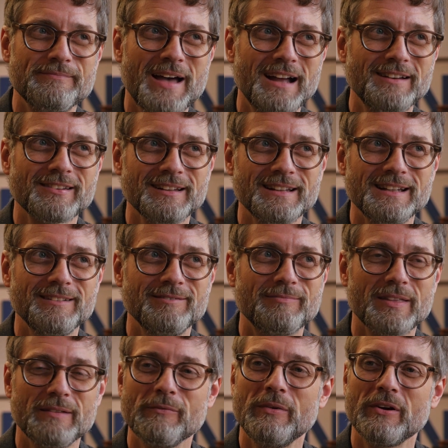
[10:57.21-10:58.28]
actually
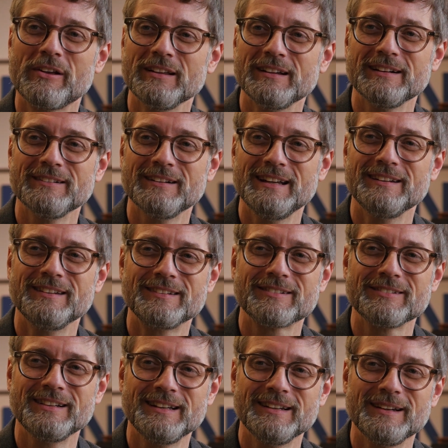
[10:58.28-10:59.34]
the nuclear
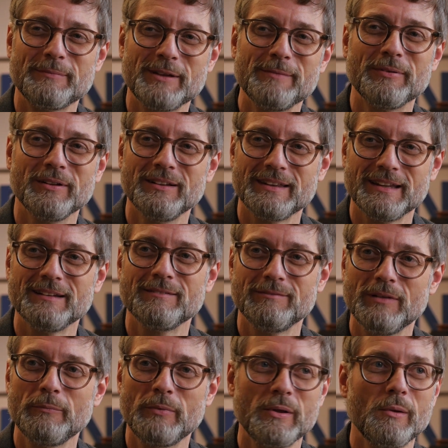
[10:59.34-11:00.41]
industry and the people that
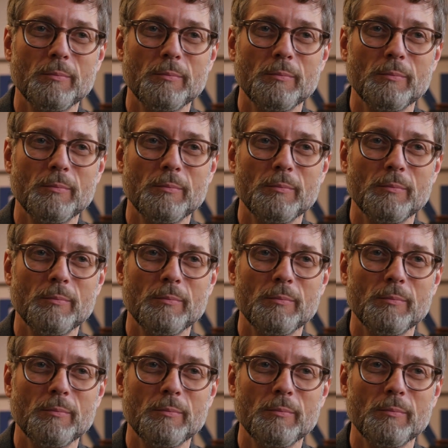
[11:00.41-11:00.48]
we